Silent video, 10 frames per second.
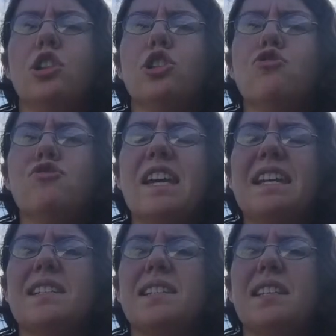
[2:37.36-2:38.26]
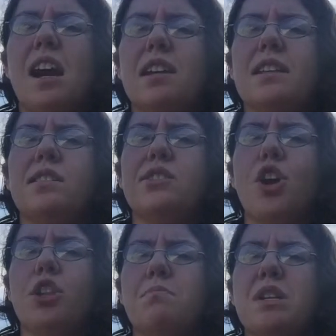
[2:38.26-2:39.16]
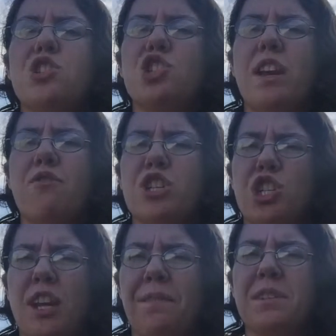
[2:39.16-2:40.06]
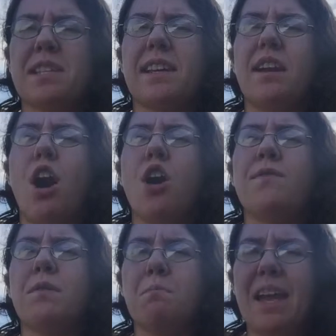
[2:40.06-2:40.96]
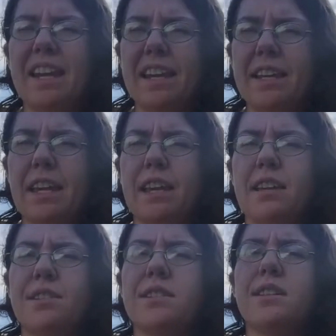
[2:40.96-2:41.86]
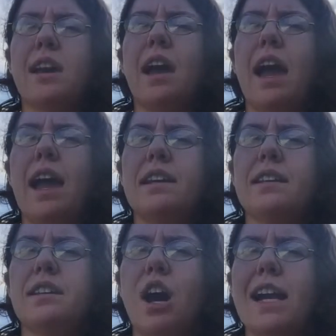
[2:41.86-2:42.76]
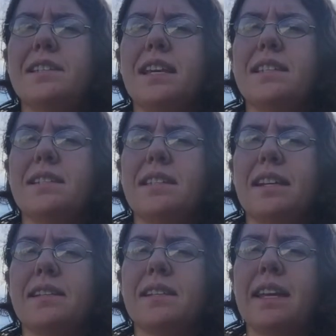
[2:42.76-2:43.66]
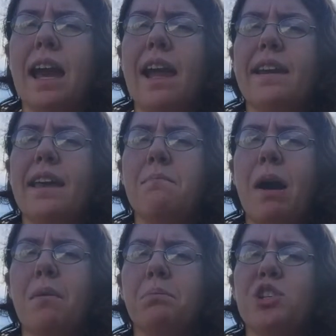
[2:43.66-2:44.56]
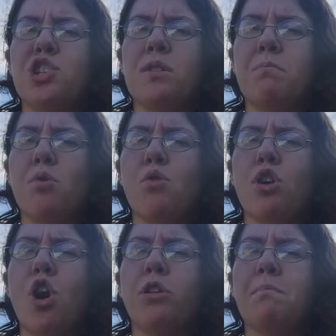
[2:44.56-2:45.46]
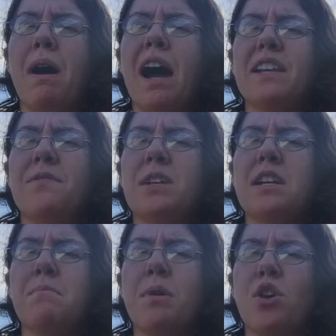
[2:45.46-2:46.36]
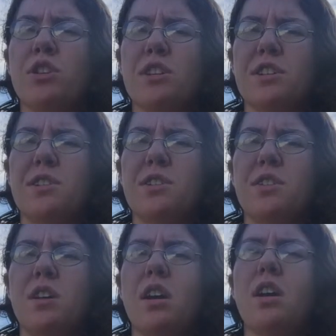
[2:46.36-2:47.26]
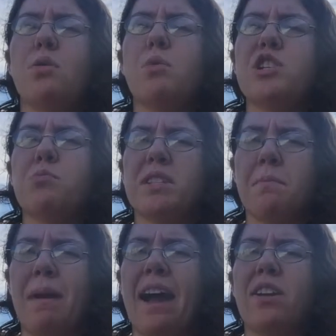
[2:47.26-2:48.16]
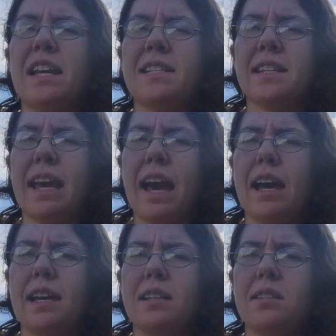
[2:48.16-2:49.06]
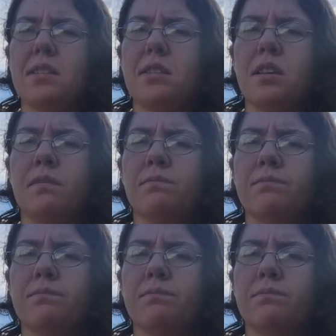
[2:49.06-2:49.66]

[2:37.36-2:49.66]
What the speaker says: Luria studied Solomon Shereshevsky over many years, and in 1968 he published a book called Mind of a Mnemonist, which was about his case.